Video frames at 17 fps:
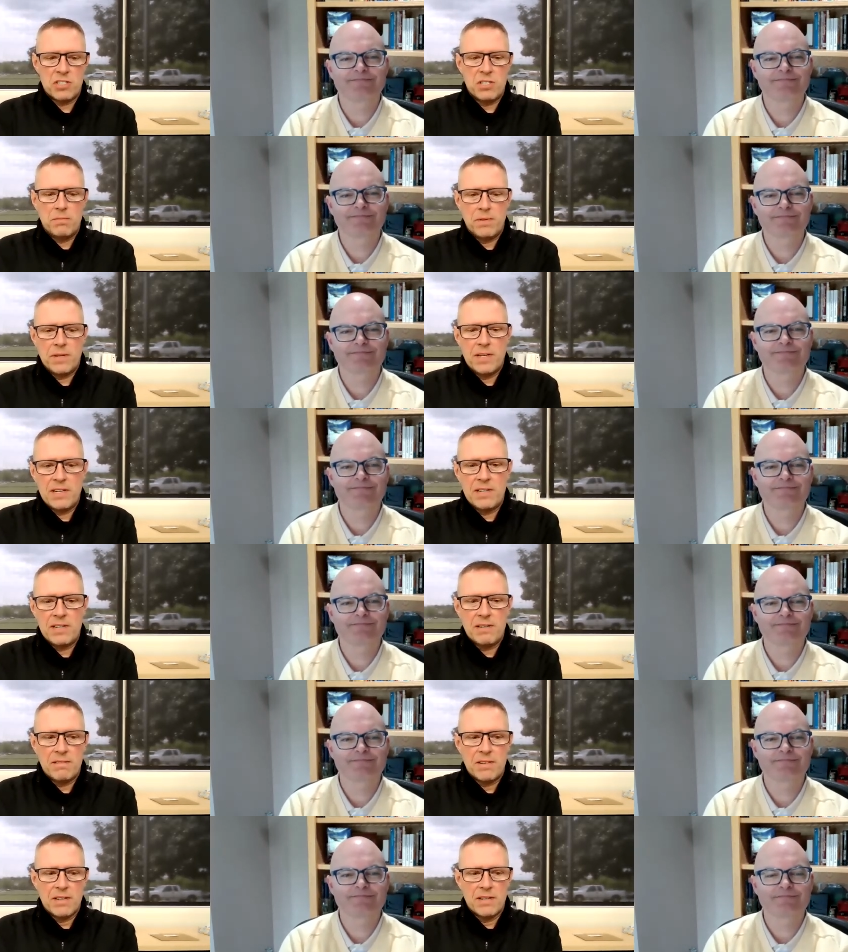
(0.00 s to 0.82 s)
Speaker 1: to
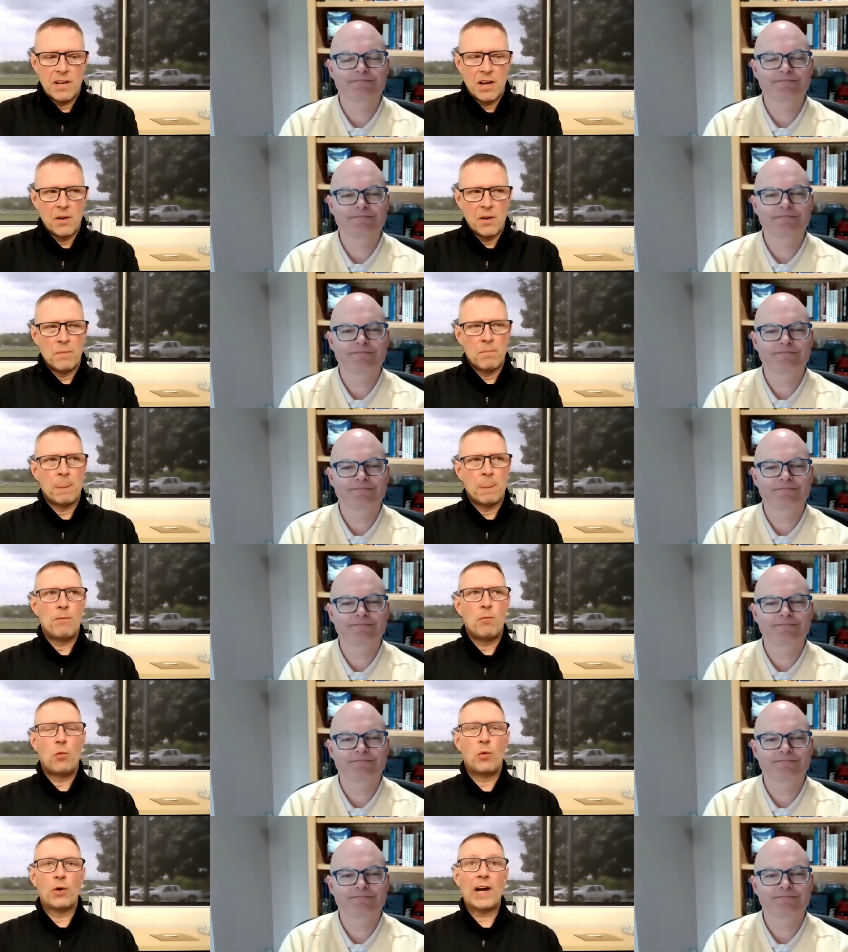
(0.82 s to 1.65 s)
be
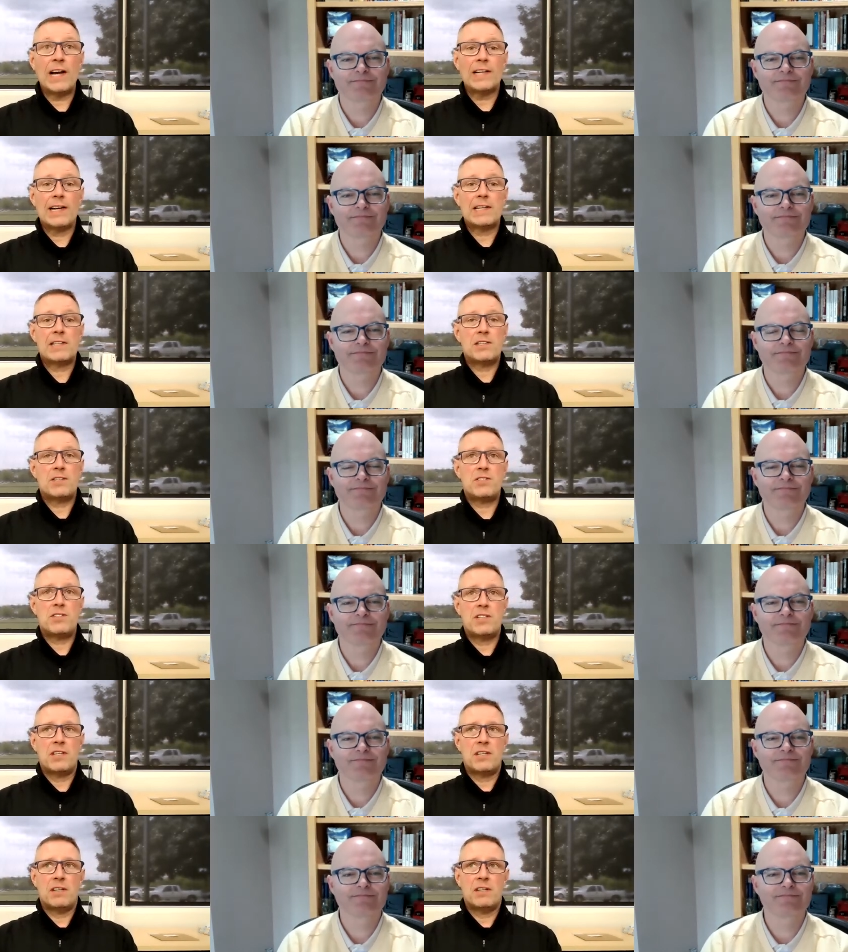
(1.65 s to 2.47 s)
what I like to
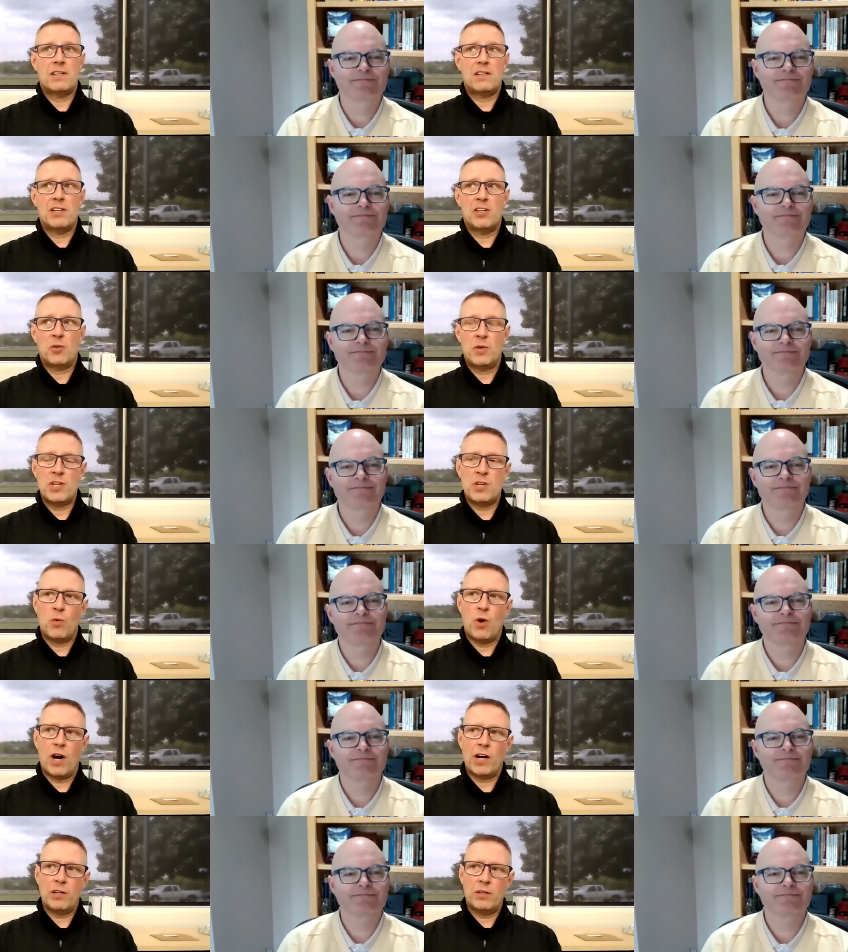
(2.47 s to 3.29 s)
see, you know, when you
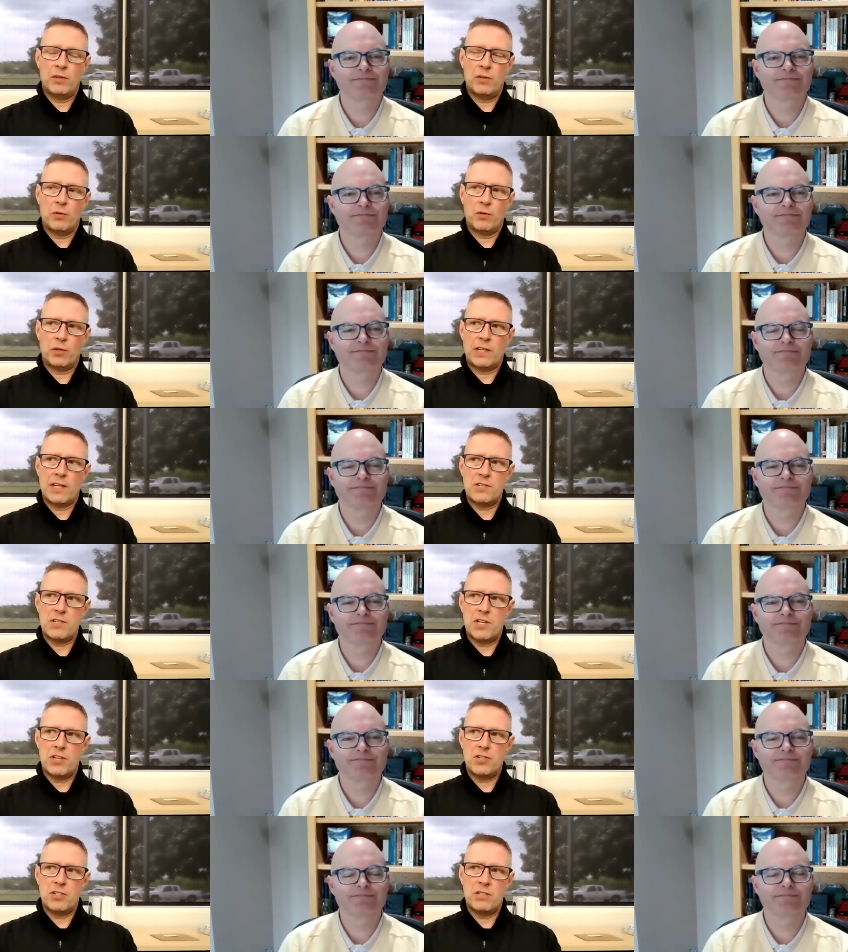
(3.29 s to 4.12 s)
walk into an
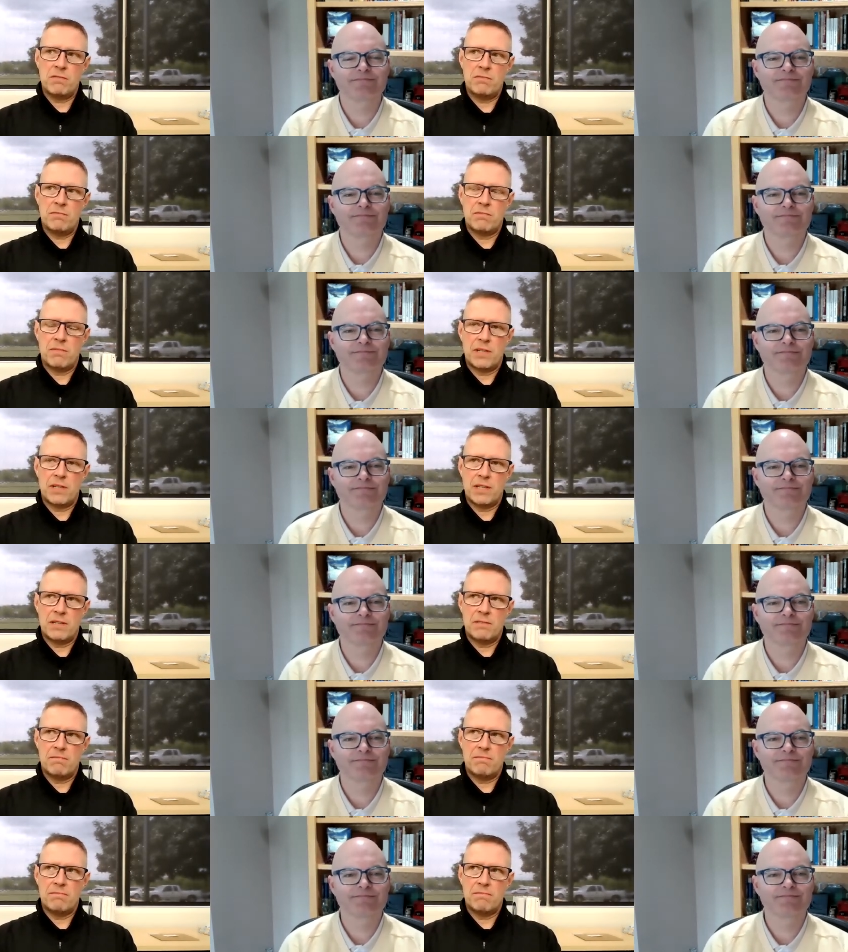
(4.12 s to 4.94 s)
organization,
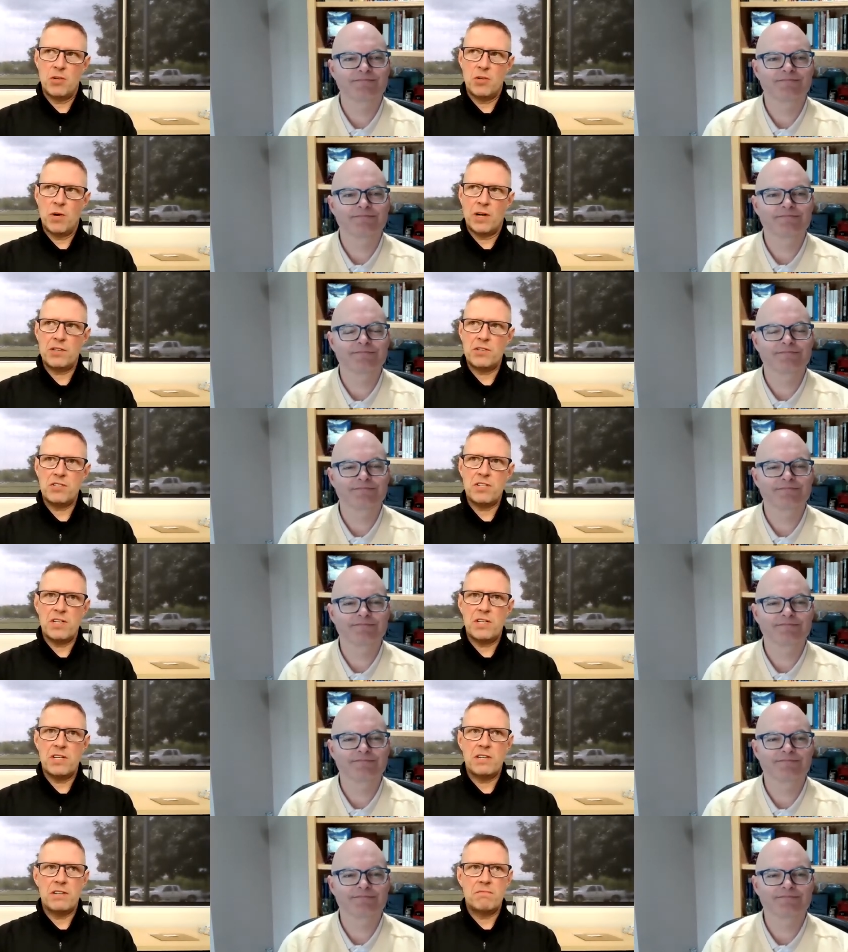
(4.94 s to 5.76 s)
um, you want to
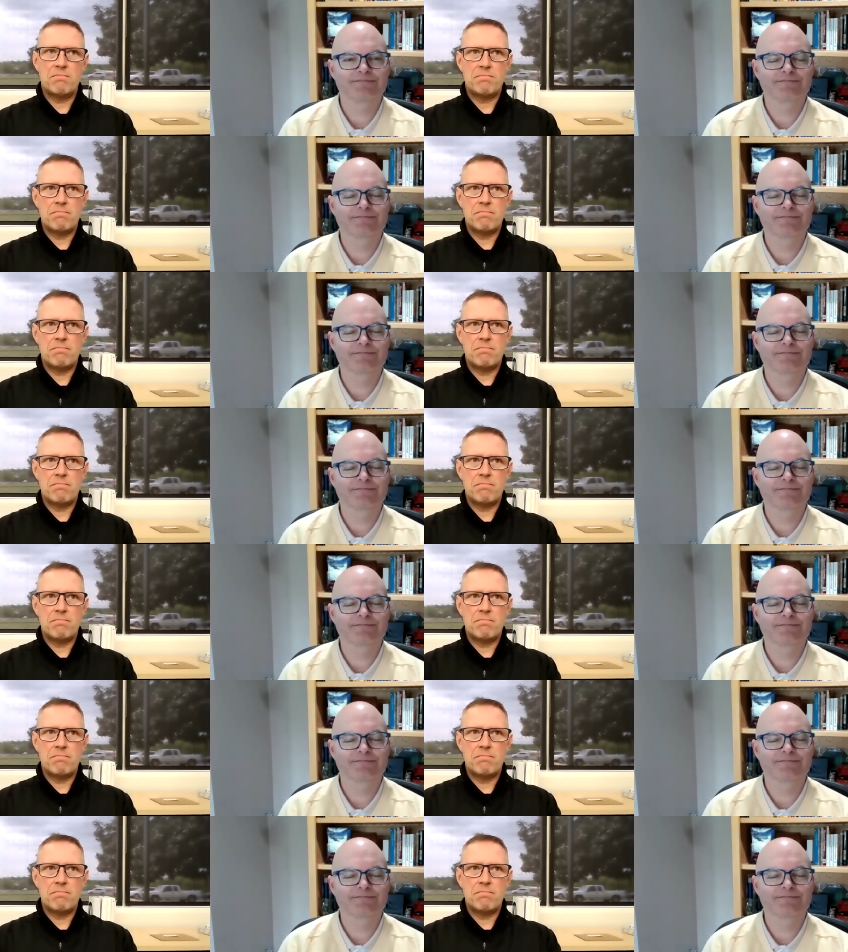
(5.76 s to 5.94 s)
see